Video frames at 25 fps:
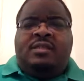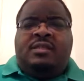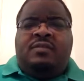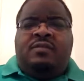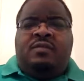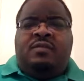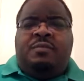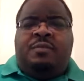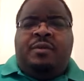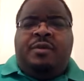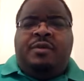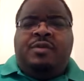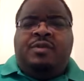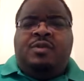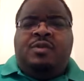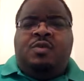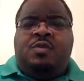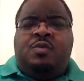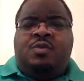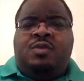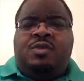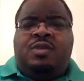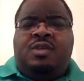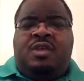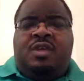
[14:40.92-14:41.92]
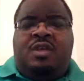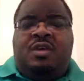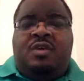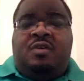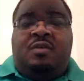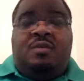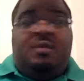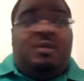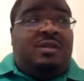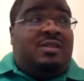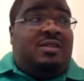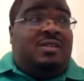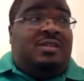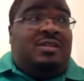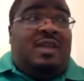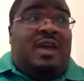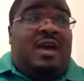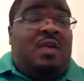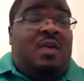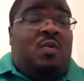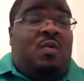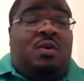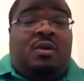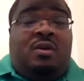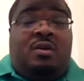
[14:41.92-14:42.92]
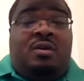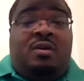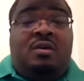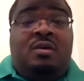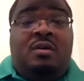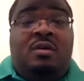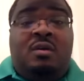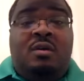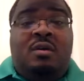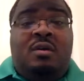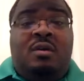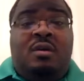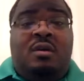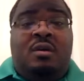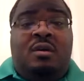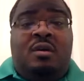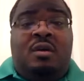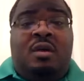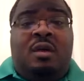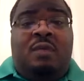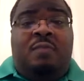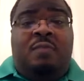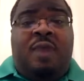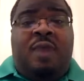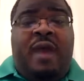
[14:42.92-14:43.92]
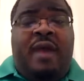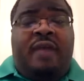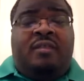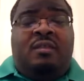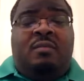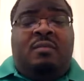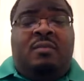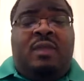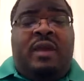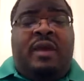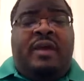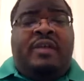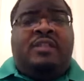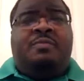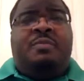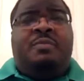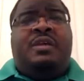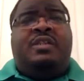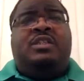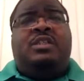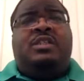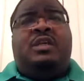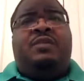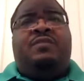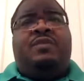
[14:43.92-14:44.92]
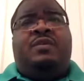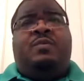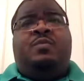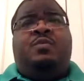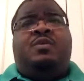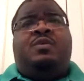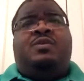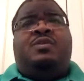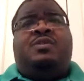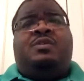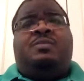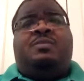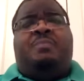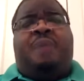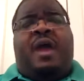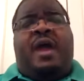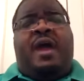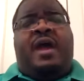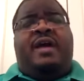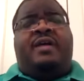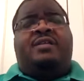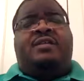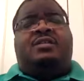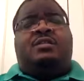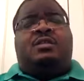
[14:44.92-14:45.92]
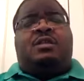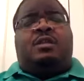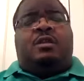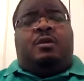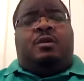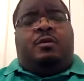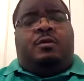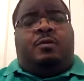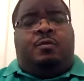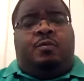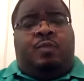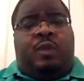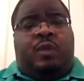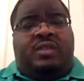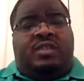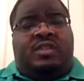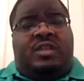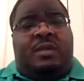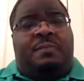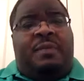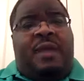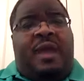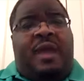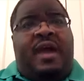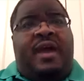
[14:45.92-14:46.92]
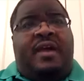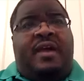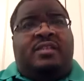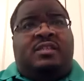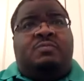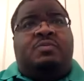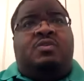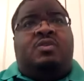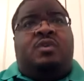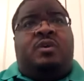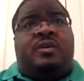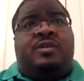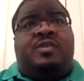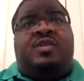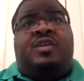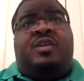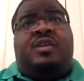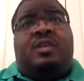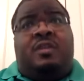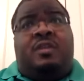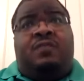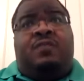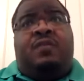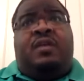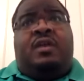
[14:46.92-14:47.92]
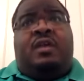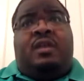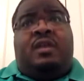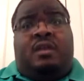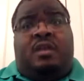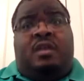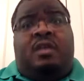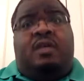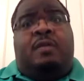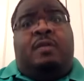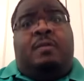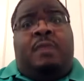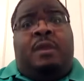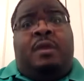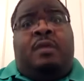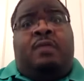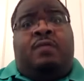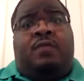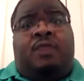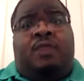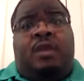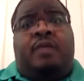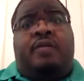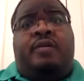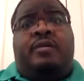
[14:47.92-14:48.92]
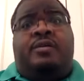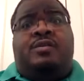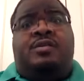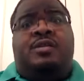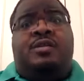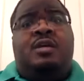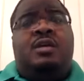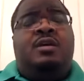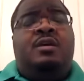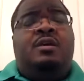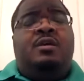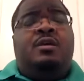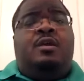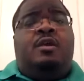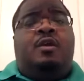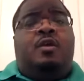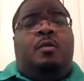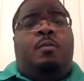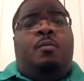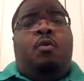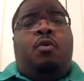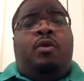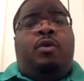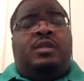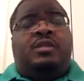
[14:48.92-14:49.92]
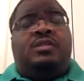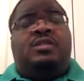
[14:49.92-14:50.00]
of the person who was killed, because it's not going to impact them now, especially if it was a past, you know, when I say past, I'm talking significant amount of years, you know, more than